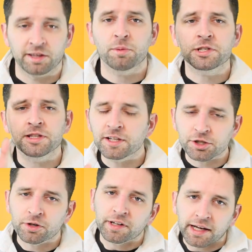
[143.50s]
There was
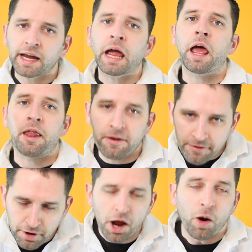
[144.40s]
literally
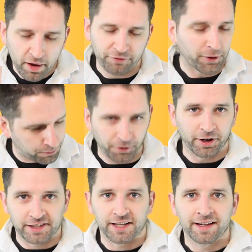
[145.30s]
no effort
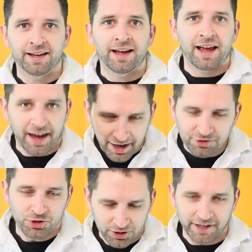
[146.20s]
put
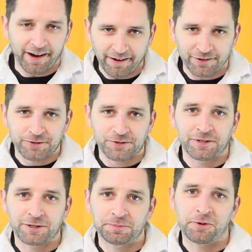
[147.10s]
into the characters in
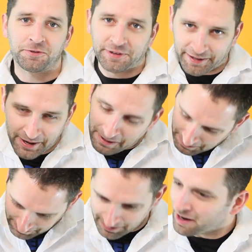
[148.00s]
this movie.
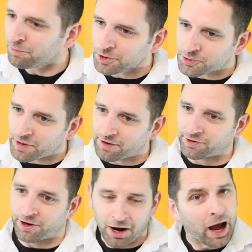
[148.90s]
None
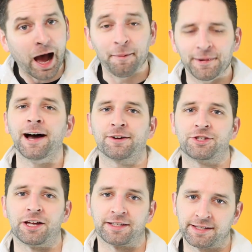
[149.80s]
whatsoever.
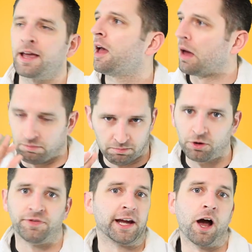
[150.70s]
Obnoxious.
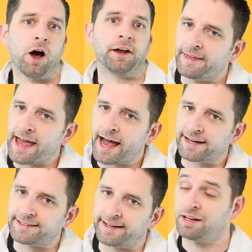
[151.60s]
Moving on. The
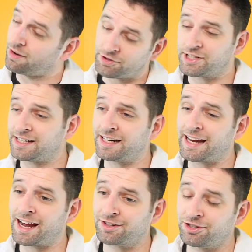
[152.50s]
acting. Never seen an
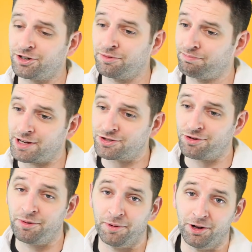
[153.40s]
actor
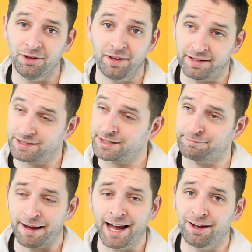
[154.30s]
miserable and
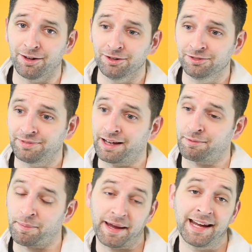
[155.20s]
smile
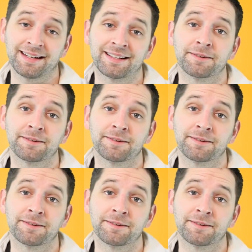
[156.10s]
and remain